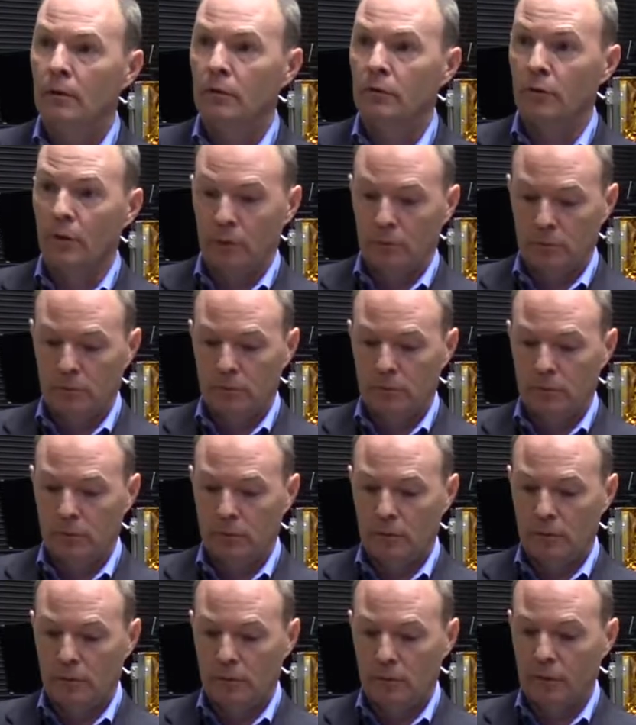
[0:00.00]
So,
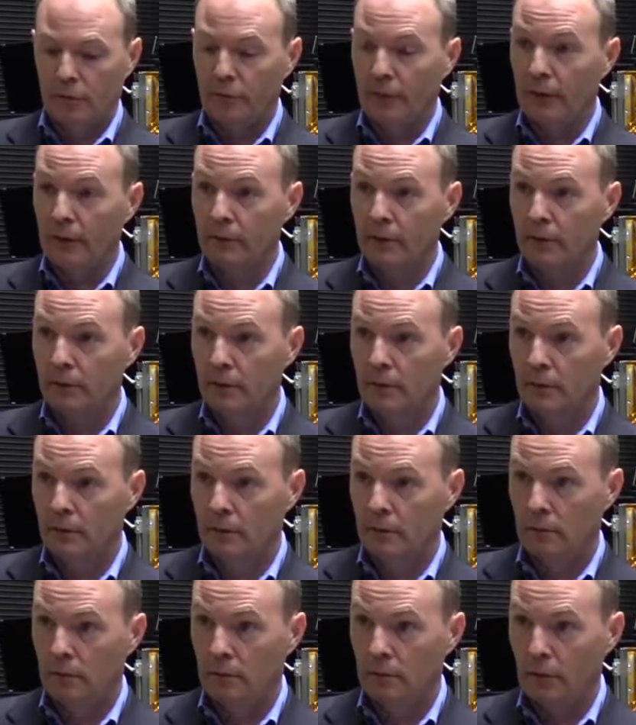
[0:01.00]
we found it,
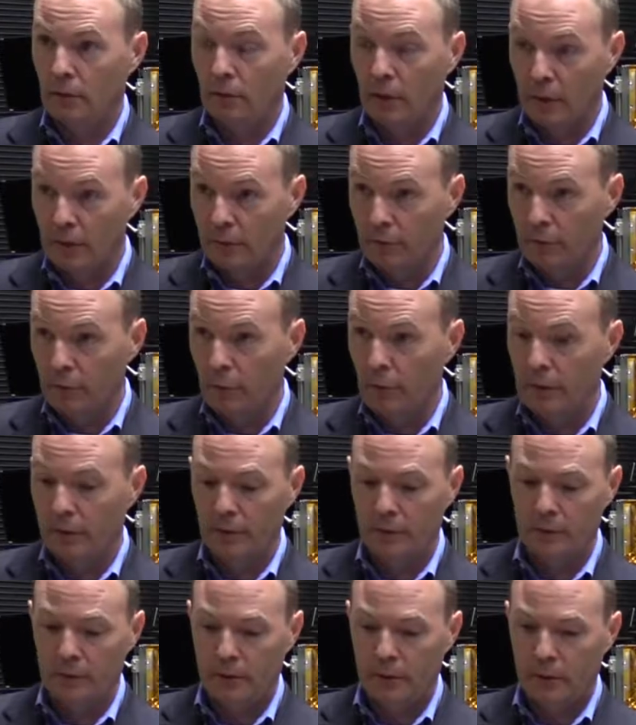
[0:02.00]
rendezvous with
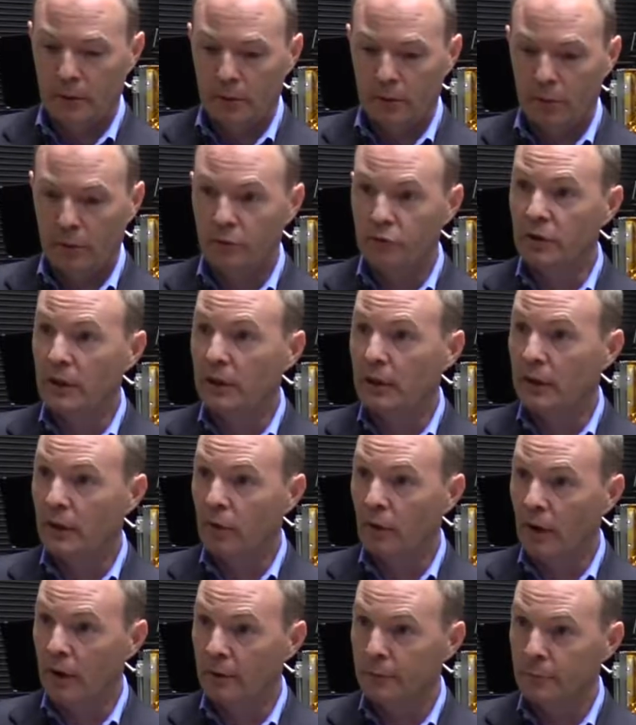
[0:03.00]
it, we gently
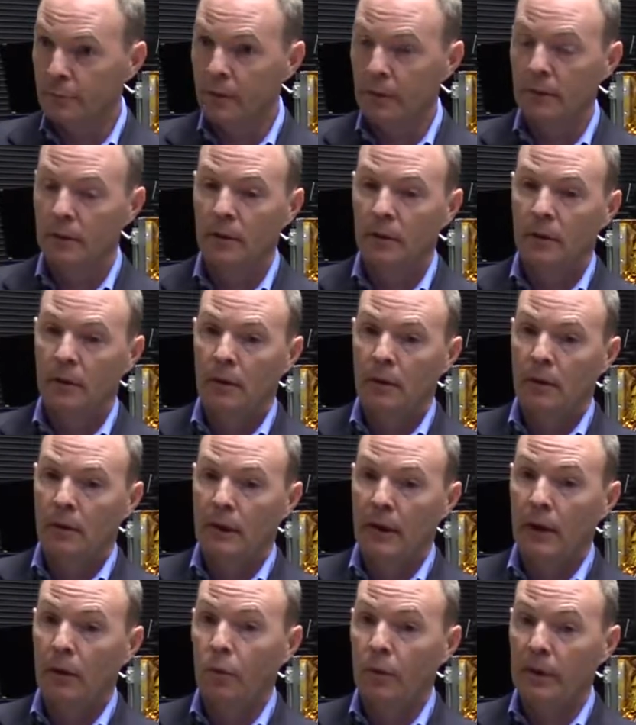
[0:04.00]
grasped it.
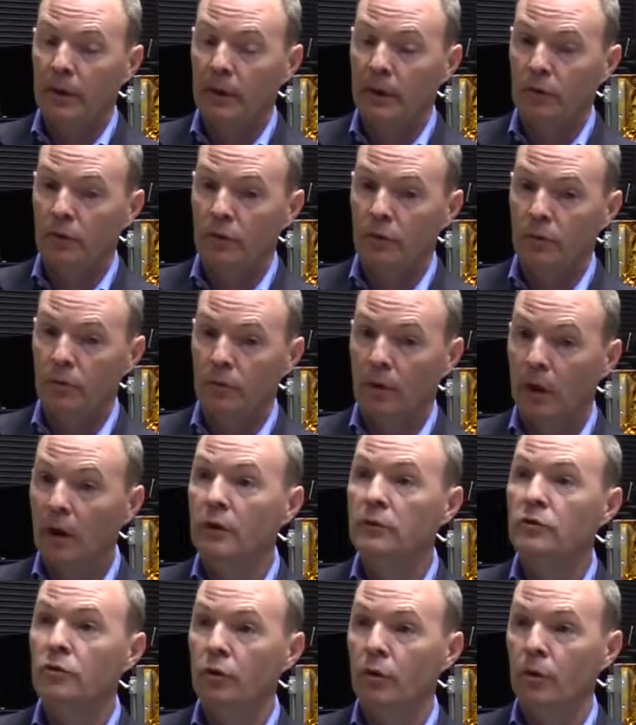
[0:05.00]
Now we need to
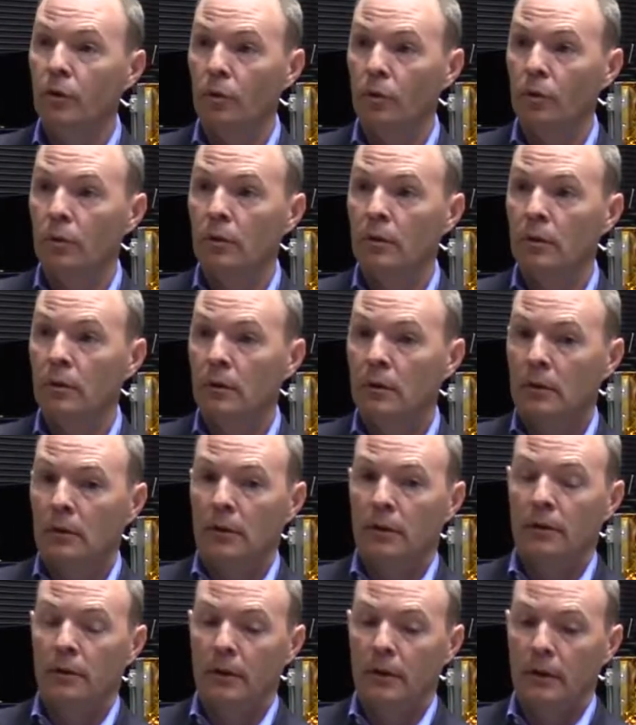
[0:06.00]
undo
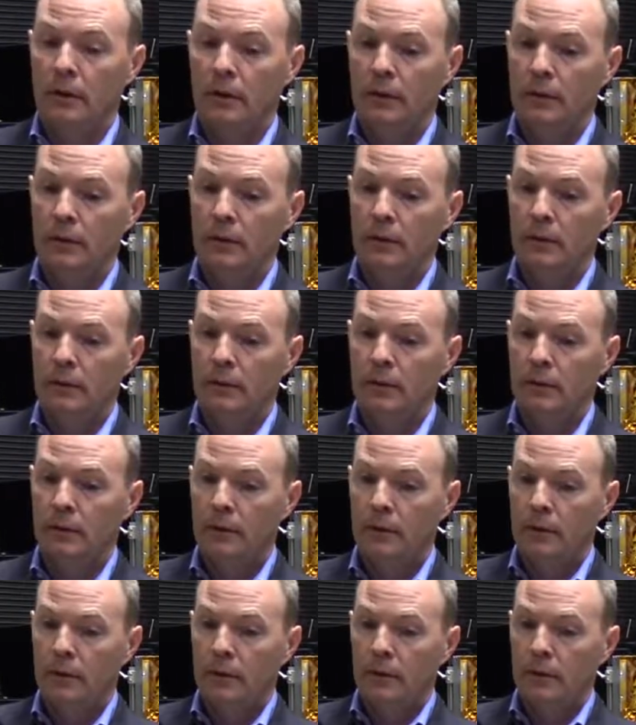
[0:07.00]
the
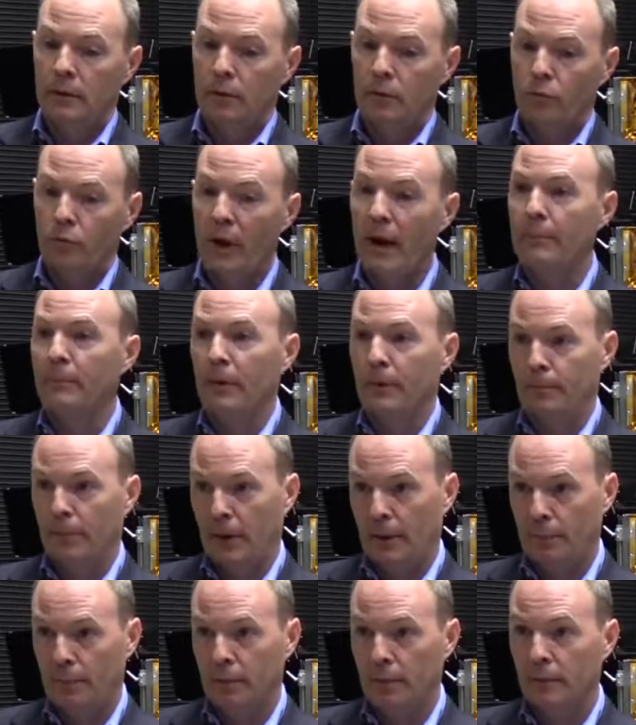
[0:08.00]
wrapping
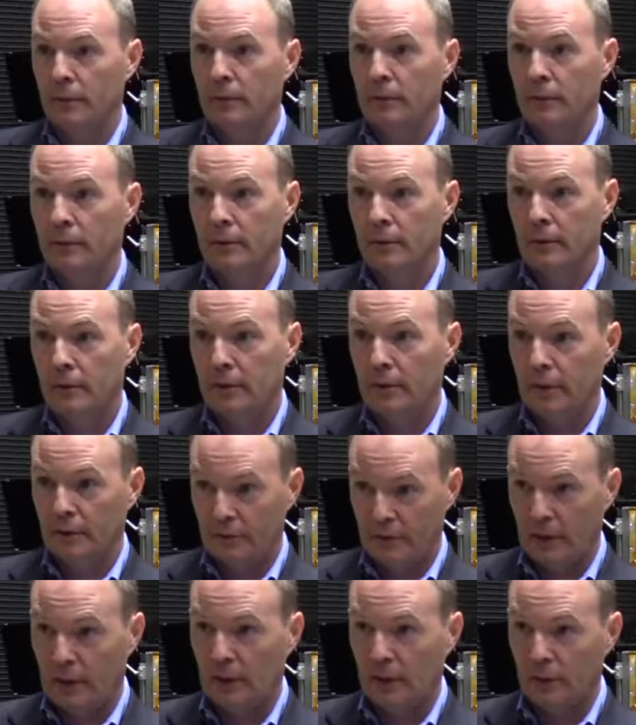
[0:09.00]
paper that
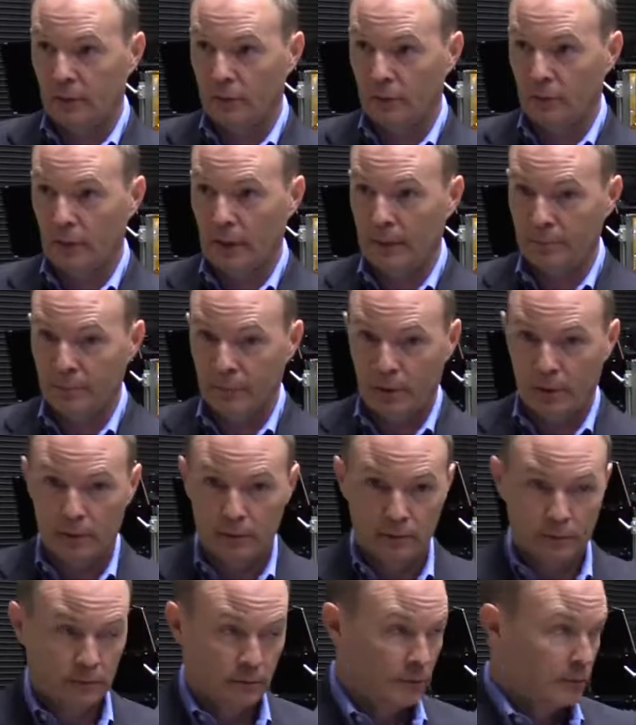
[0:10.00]
satellites are wrapped in.
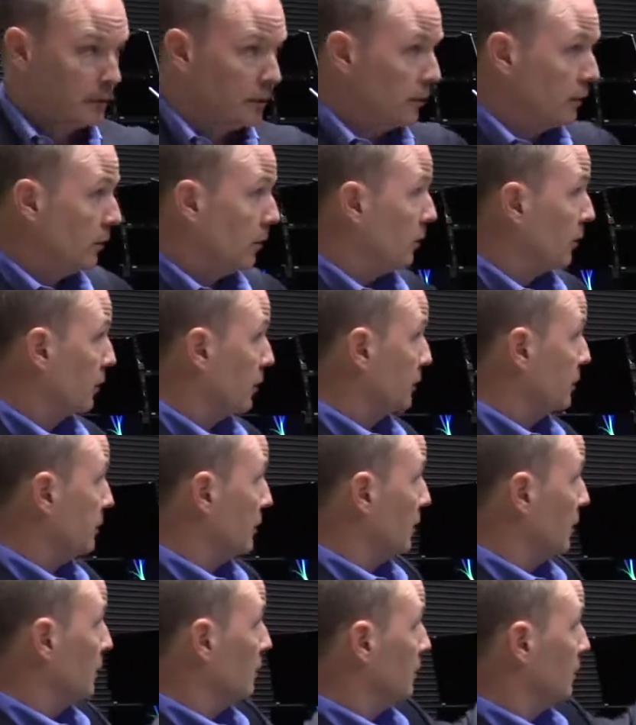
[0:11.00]
You can
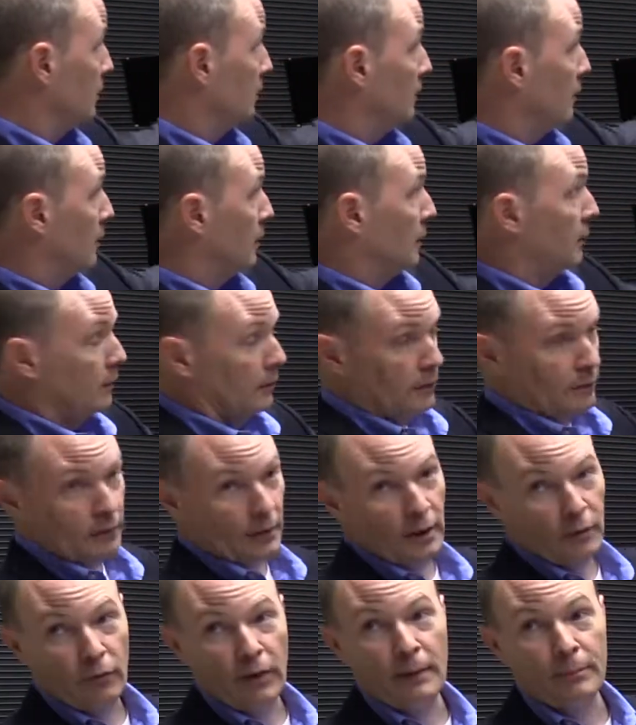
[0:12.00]
see a
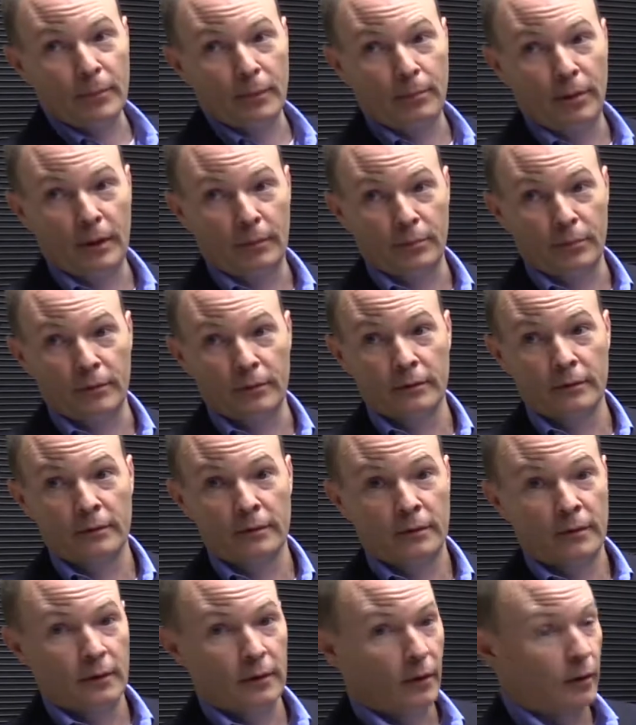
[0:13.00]
lot of wrapping paper
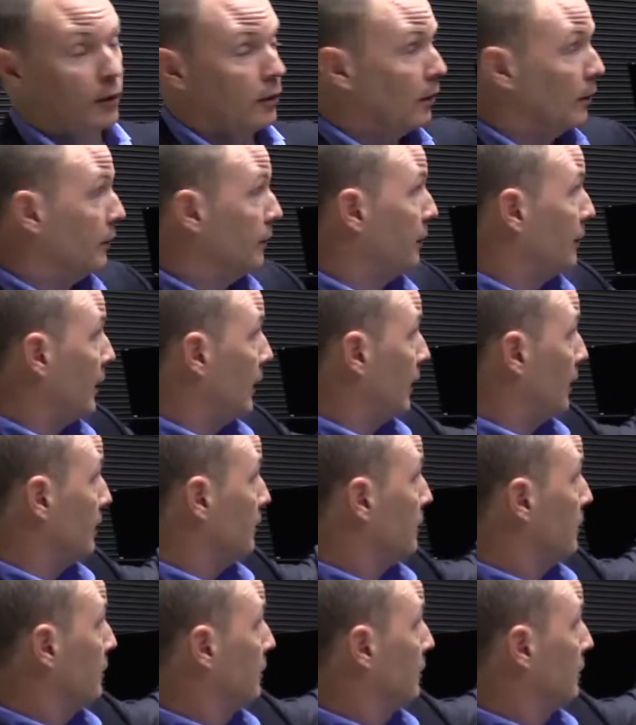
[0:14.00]
on that